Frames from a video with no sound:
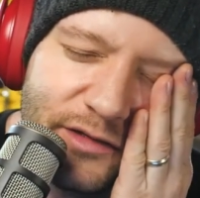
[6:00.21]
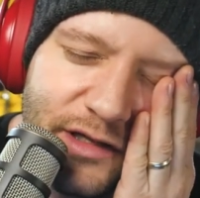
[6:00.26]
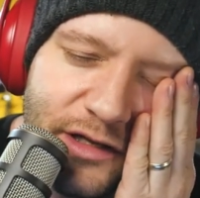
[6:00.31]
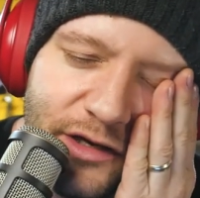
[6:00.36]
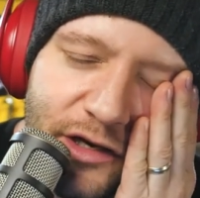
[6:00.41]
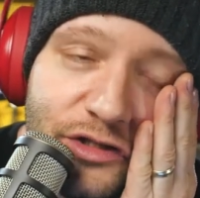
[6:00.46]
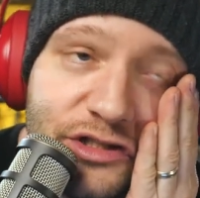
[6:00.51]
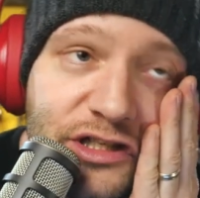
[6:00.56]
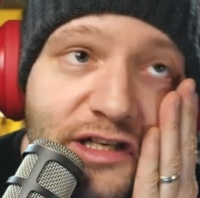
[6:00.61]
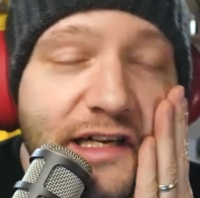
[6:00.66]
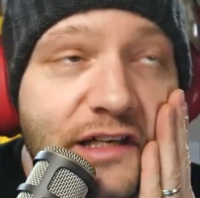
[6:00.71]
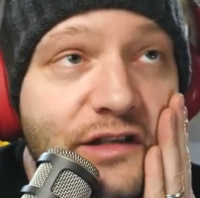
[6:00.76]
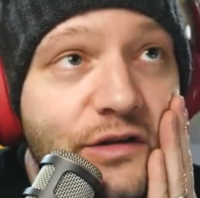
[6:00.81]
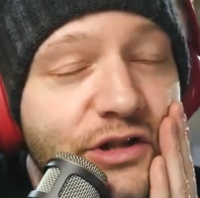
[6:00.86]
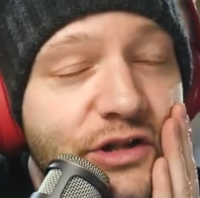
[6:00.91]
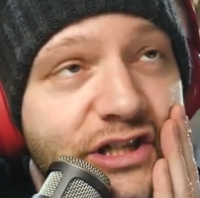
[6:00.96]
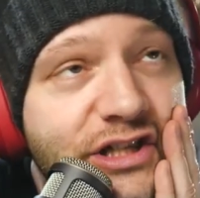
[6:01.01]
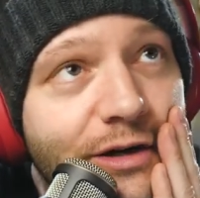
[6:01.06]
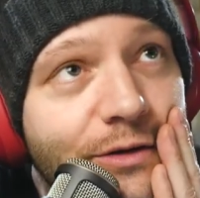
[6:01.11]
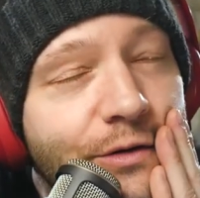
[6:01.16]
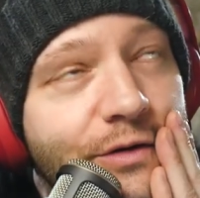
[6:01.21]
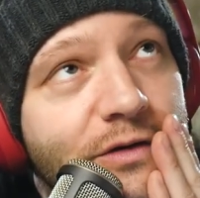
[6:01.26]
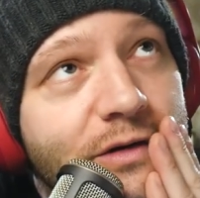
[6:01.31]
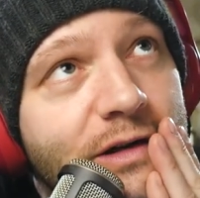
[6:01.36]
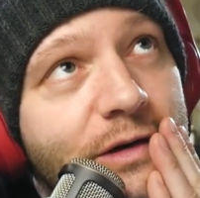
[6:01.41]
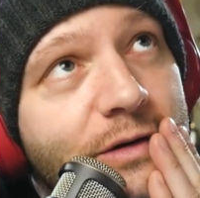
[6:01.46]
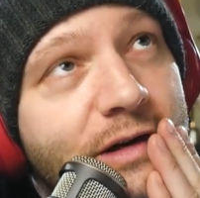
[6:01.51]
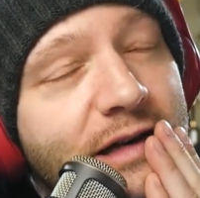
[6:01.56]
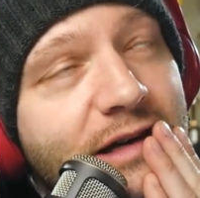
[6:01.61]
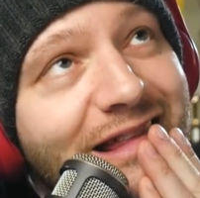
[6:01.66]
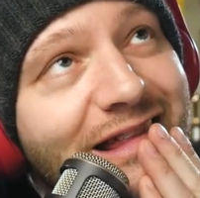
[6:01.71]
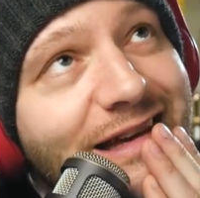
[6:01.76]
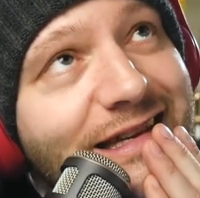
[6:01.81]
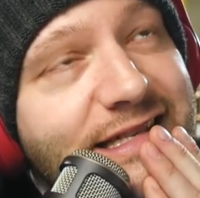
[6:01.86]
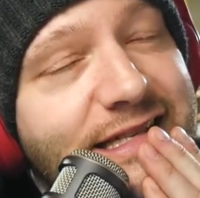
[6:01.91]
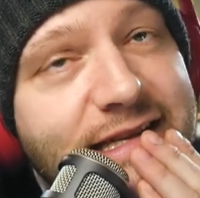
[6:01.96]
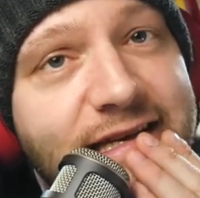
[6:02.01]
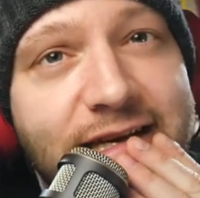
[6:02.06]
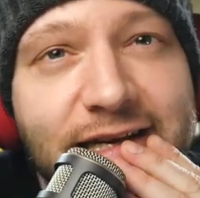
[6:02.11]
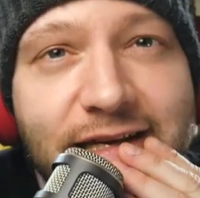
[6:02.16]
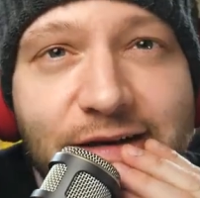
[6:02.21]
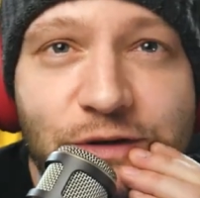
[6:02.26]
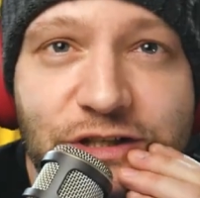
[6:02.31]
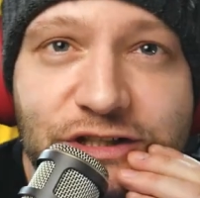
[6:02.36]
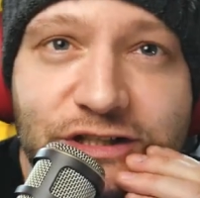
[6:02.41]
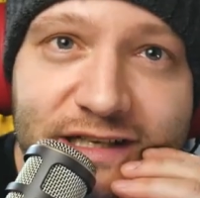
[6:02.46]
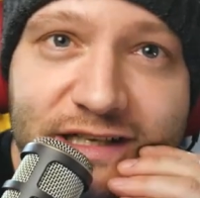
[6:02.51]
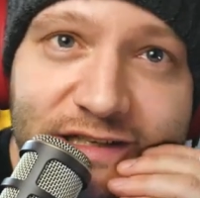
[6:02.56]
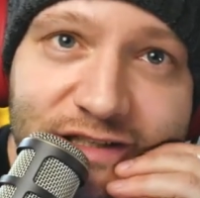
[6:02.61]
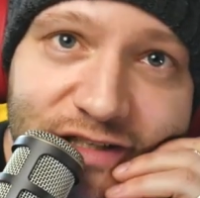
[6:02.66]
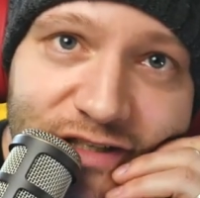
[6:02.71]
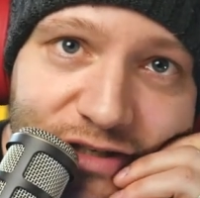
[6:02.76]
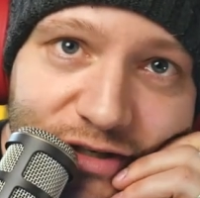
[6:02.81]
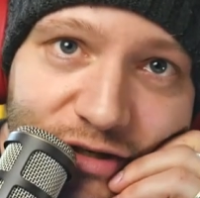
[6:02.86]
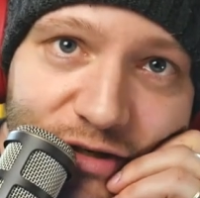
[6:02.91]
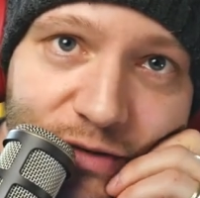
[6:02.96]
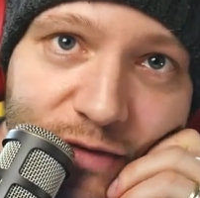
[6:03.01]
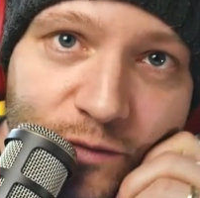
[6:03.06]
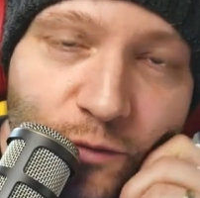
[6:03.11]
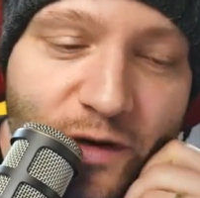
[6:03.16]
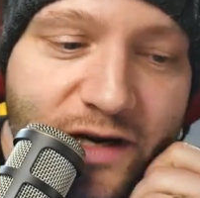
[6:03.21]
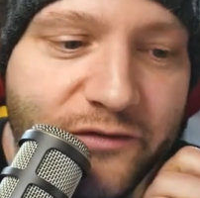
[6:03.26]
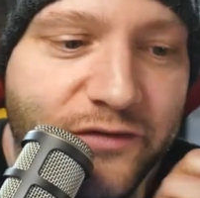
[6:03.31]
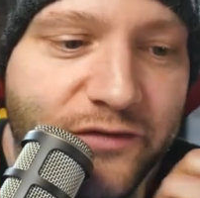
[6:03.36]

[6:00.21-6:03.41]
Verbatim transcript: you know, should I do a shareholder loan into this thing? And what should I do? And what